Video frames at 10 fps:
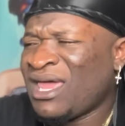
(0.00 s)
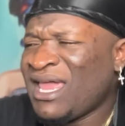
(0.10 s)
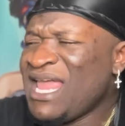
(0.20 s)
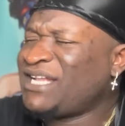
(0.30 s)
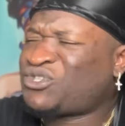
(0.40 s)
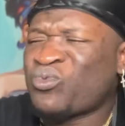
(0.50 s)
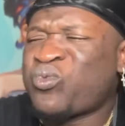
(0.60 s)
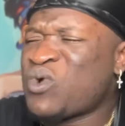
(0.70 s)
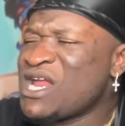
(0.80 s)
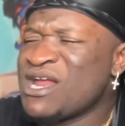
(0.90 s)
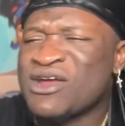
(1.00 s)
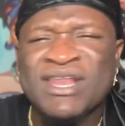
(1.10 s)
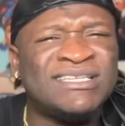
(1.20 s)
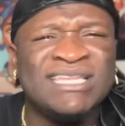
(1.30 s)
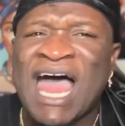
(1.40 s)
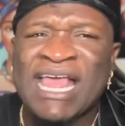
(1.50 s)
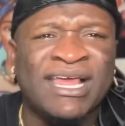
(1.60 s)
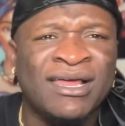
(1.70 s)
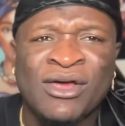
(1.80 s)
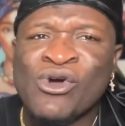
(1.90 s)
It's weird. It's
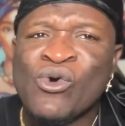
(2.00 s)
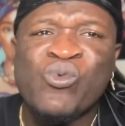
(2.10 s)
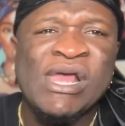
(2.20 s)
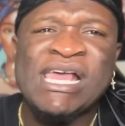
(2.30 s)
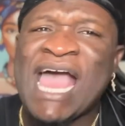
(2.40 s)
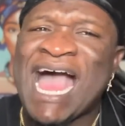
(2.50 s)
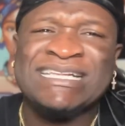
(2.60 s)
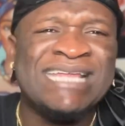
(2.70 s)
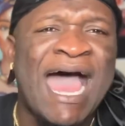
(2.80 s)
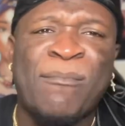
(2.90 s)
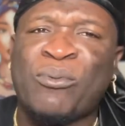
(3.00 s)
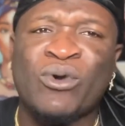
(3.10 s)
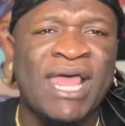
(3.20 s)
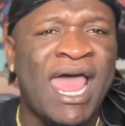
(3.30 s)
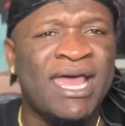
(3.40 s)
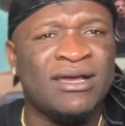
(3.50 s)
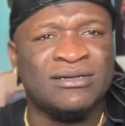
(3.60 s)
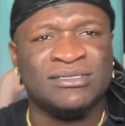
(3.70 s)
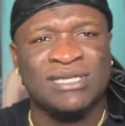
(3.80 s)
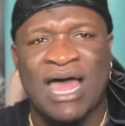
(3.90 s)
like, we got doppelgangers.